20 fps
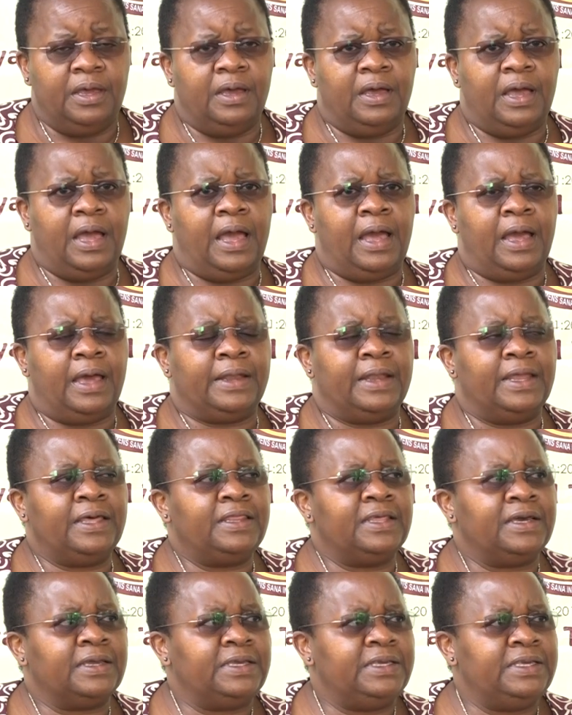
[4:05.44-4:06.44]

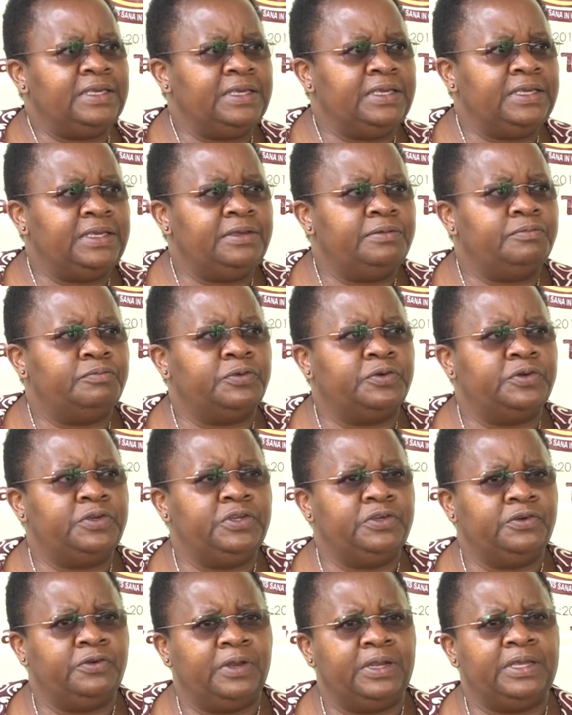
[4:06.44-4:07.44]
Another key
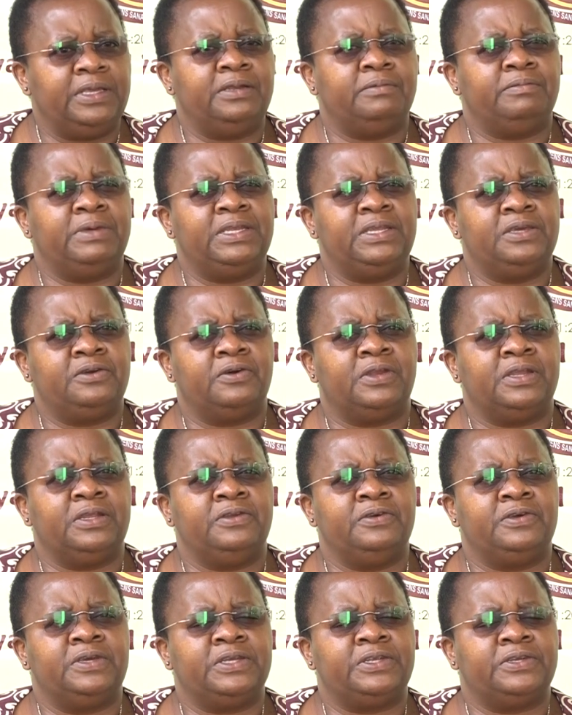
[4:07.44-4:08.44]
module in medical
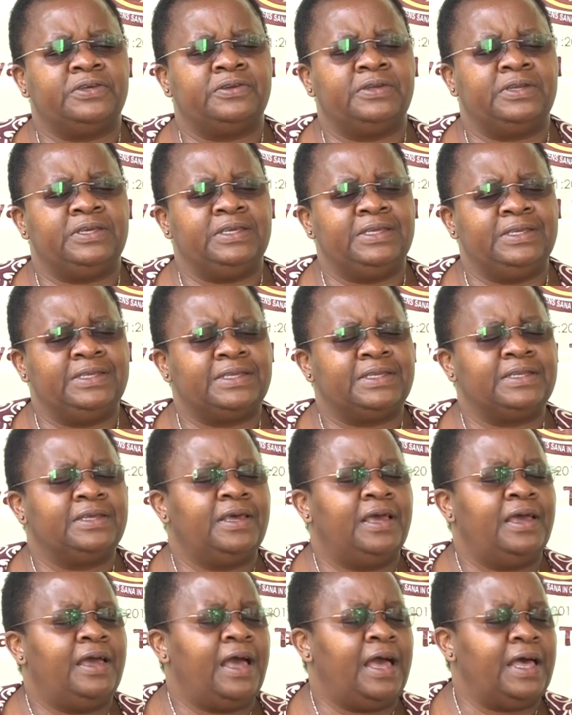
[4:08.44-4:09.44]
education is
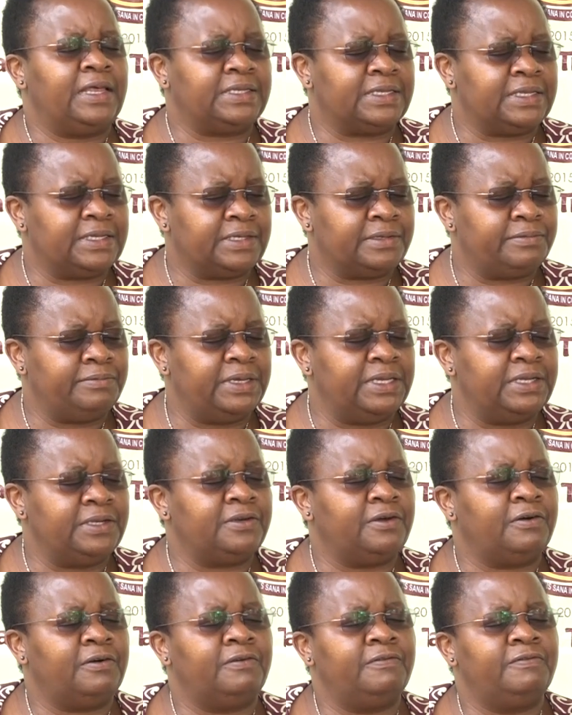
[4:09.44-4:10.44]

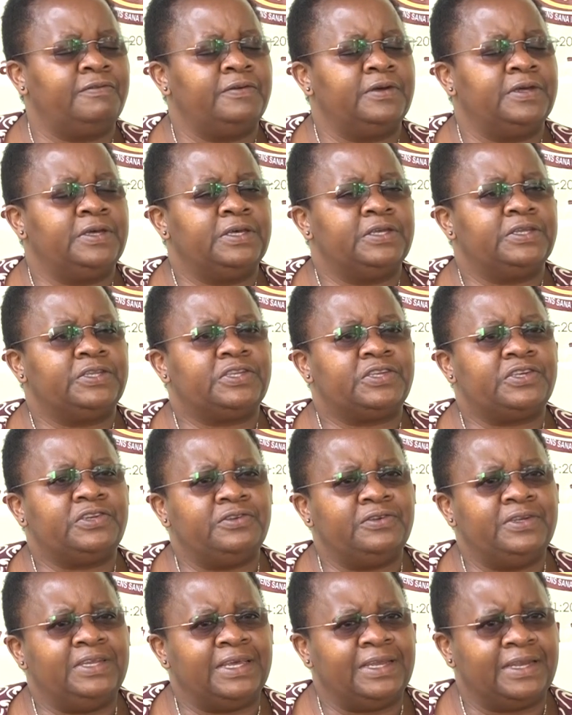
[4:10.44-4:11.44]
assessment of
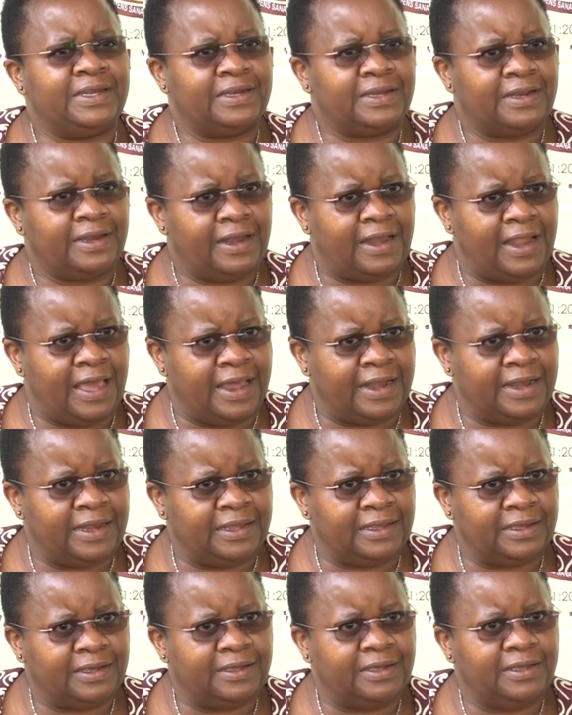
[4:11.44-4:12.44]
student
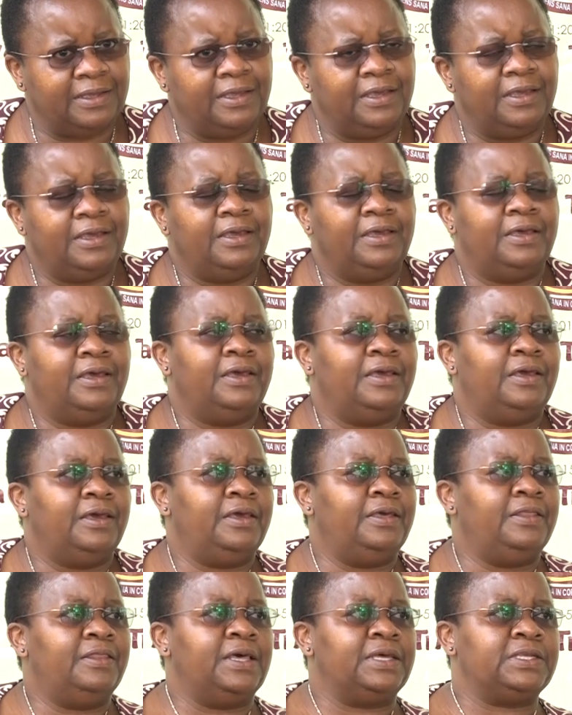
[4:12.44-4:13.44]
learning.
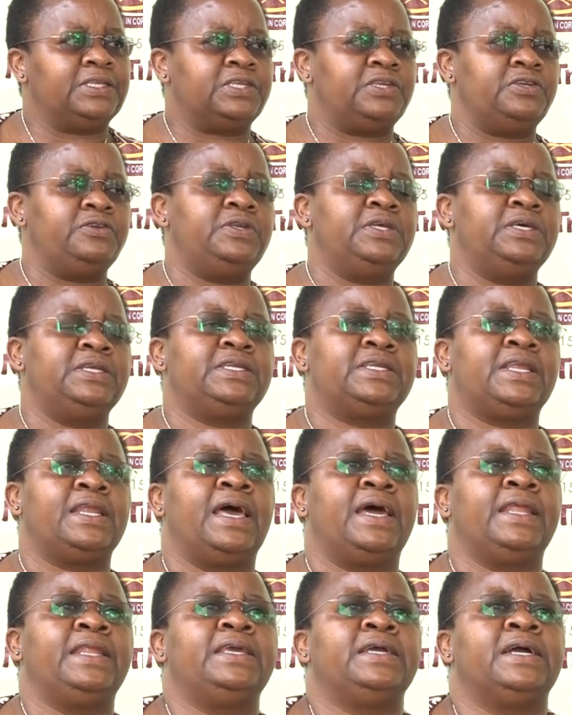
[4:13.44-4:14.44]
In the student
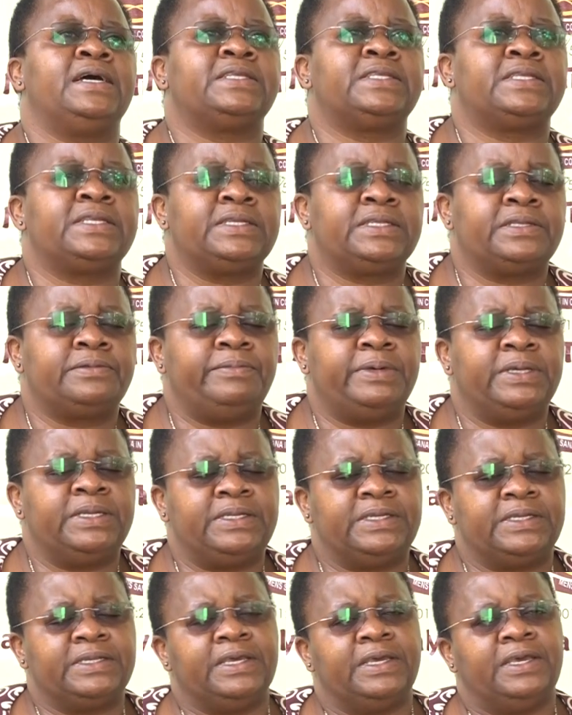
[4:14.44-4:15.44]
learning
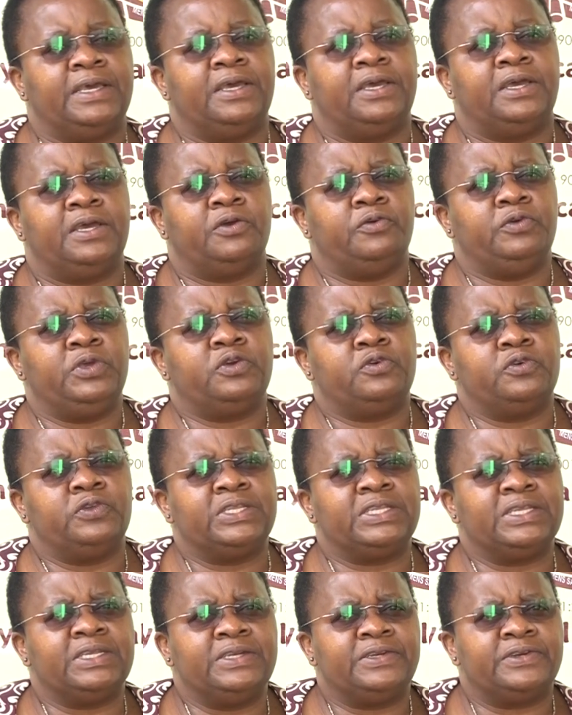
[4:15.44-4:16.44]
assessment, we
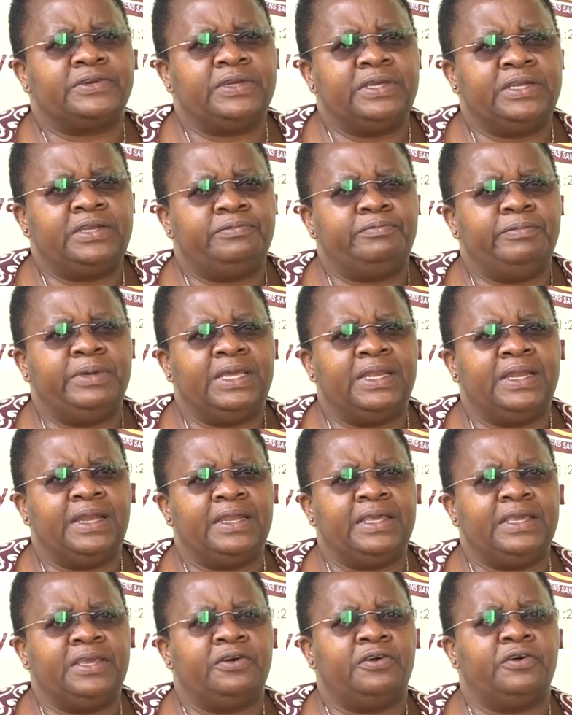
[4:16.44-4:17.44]
concentrate
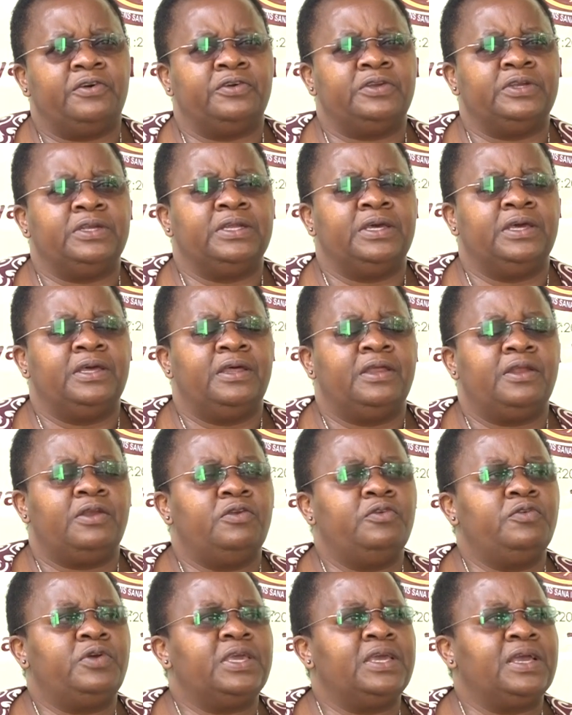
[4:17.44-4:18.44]
mainly on
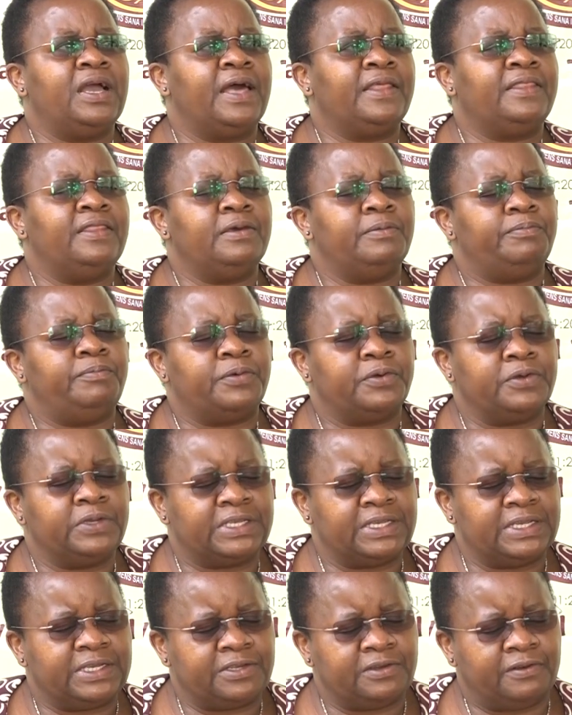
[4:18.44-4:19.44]
looking at the
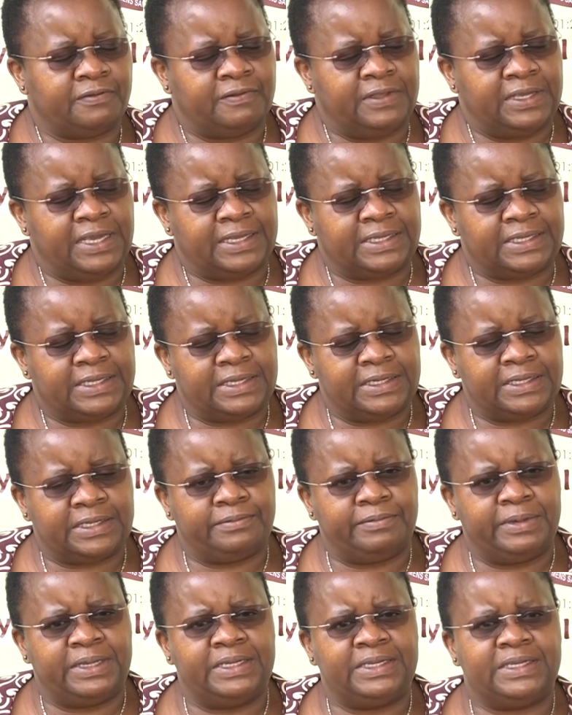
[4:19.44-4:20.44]
process of the
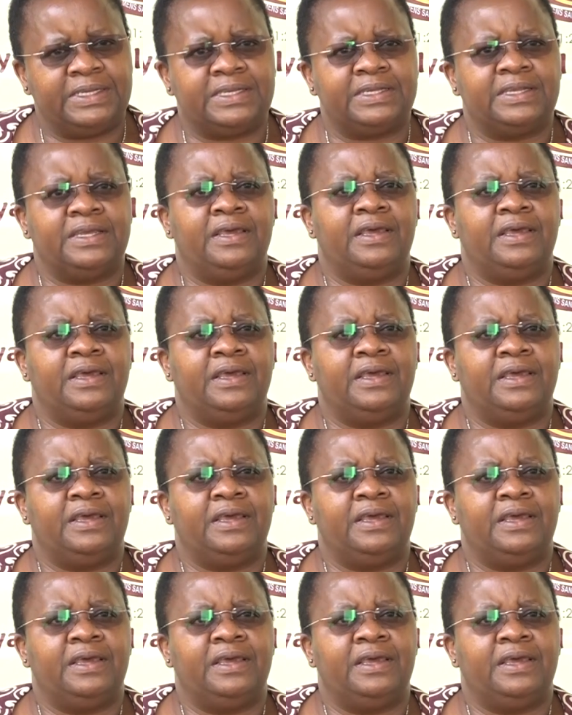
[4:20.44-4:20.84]
assessment,